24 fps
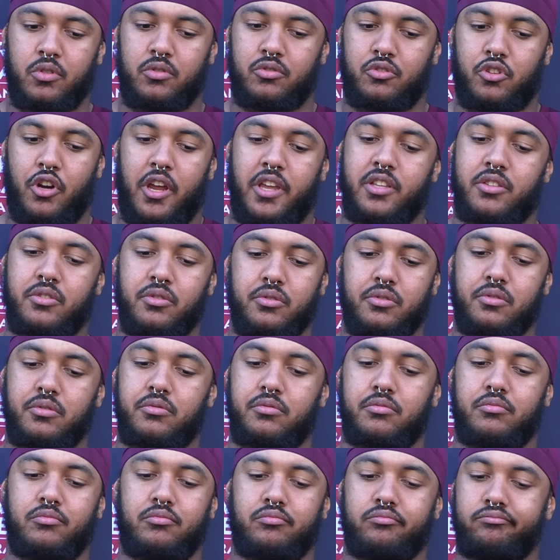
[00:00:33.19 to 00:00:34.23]
try
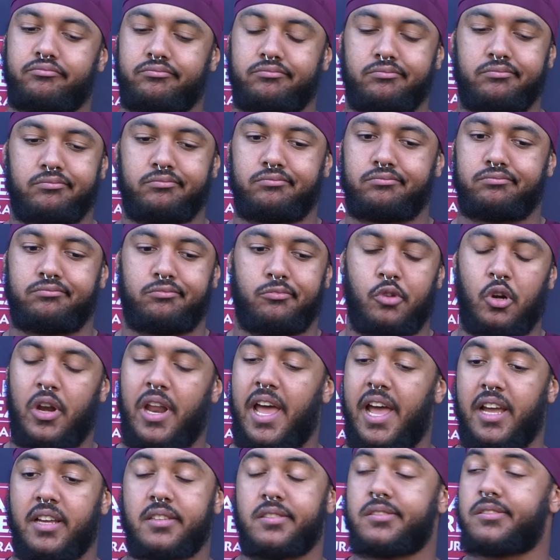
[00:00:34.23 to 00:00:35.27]
to
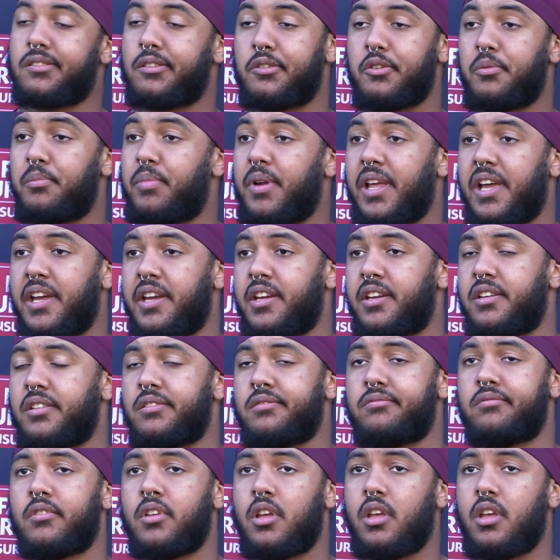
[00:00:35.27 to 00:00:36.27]
relax on the plane.